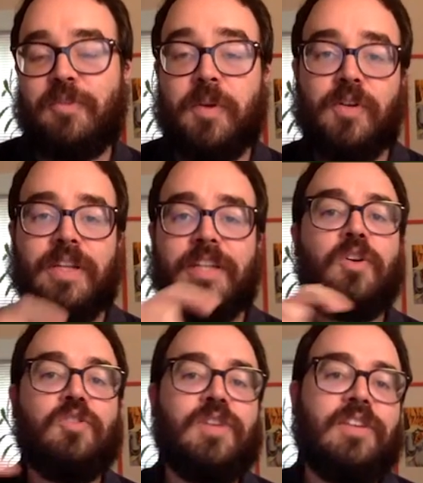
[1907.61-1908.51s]
It's purely
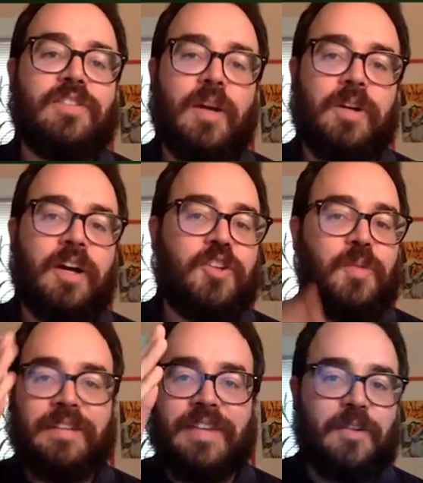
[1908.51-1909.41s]
local reasoning. We're not
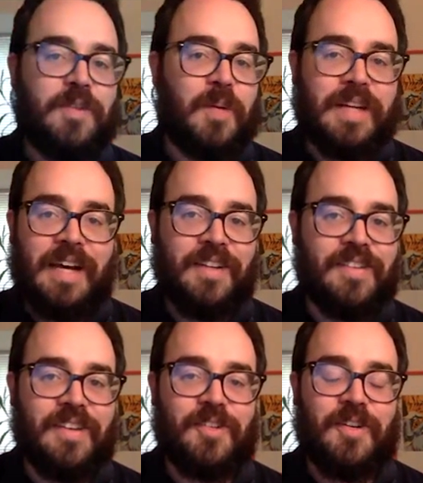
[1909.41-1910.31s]
doing data flow
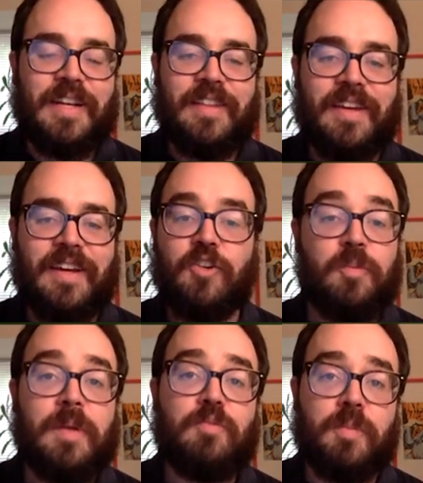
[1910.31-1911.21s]
analysis or anything. There
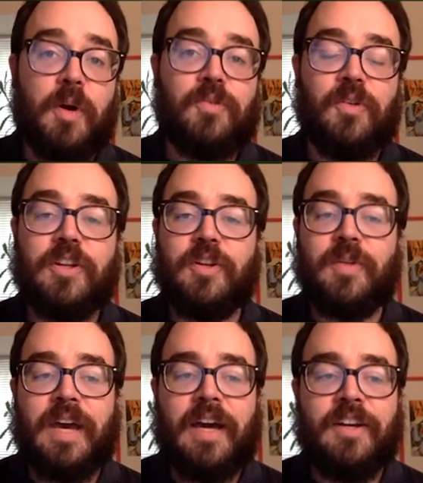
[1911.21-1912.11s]
have been proposals to
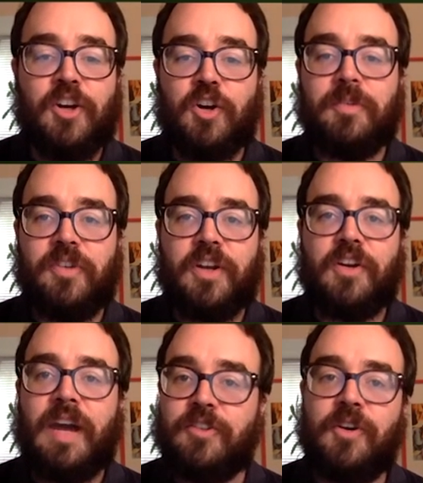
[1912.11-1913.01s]
do that. Herb
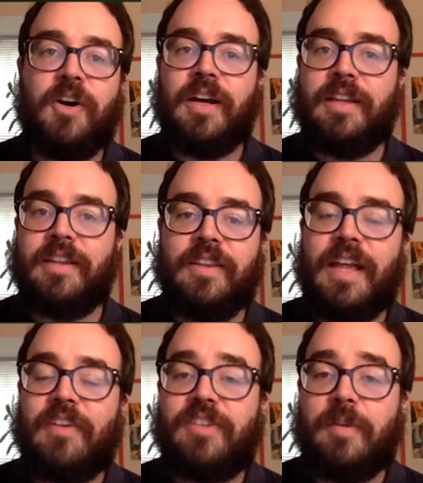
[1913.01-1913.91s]
Sutter had a talk at the
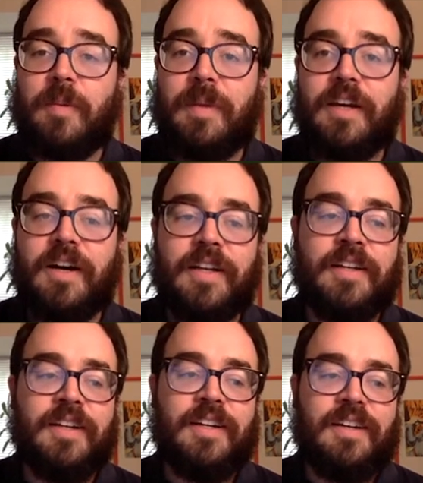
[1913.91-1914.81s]
last
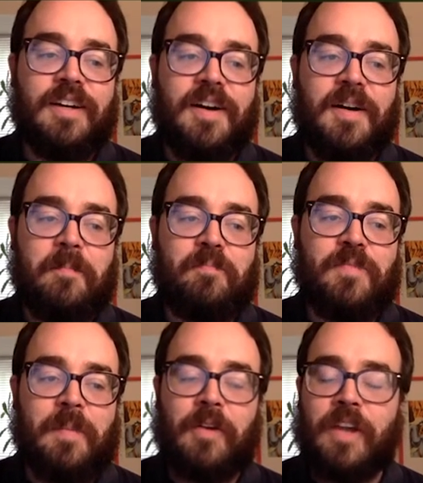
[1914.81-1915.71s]
CPPCon um,
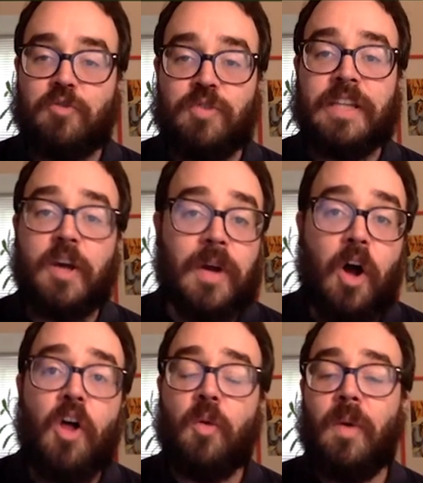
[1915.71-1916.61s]
about like really going
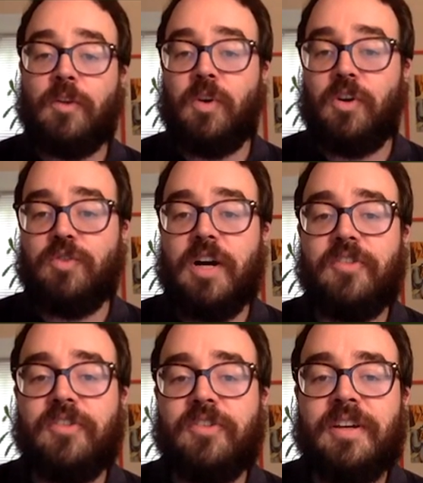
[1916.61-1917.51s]
all the way toward
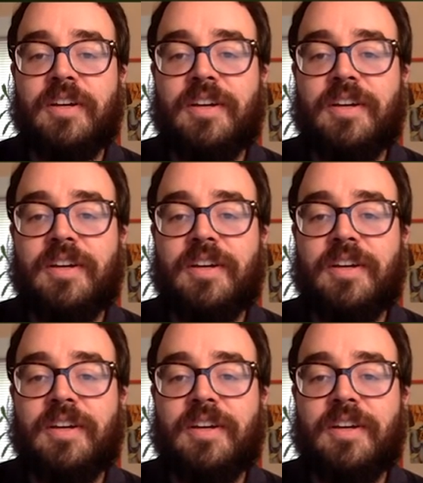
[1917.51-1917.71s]
Rust.